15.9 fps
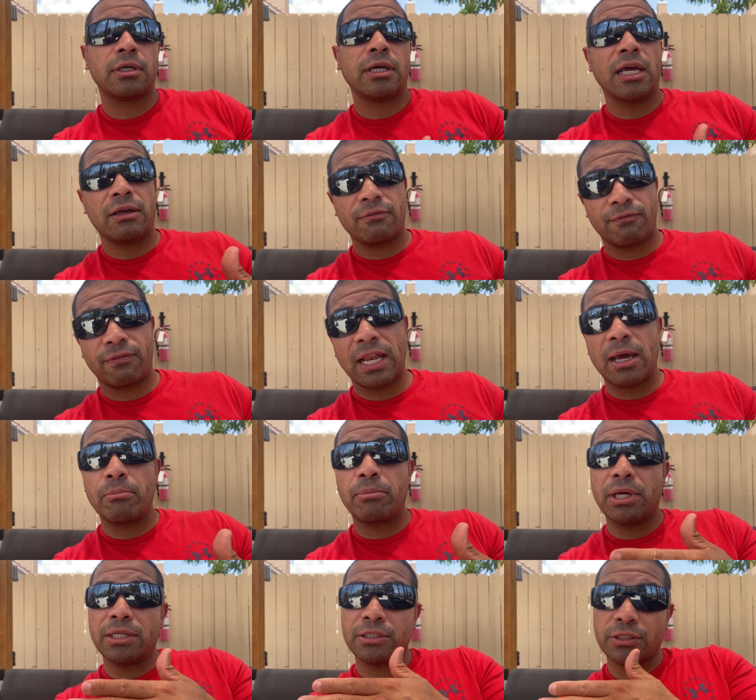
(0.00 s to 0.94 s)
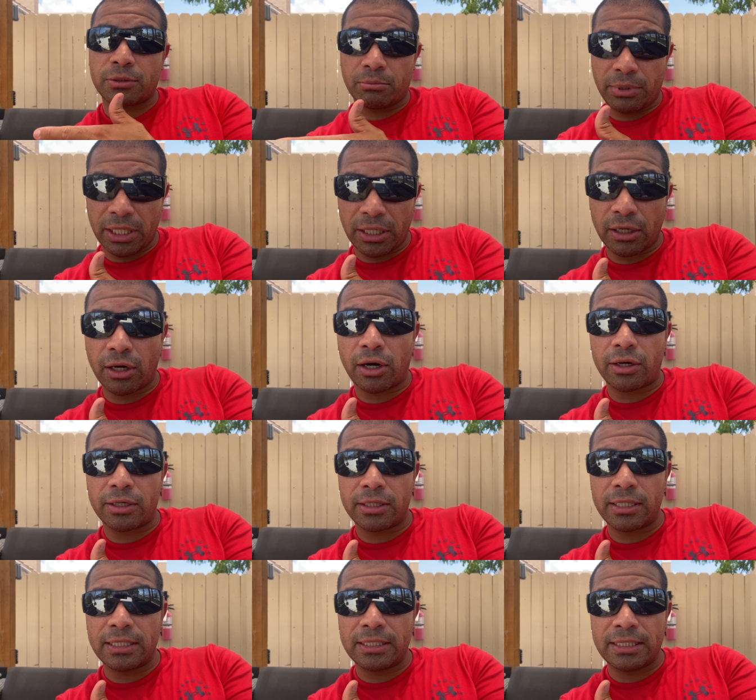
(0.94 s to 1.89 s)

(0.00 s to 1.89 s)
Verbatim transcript: and flat bench being harder than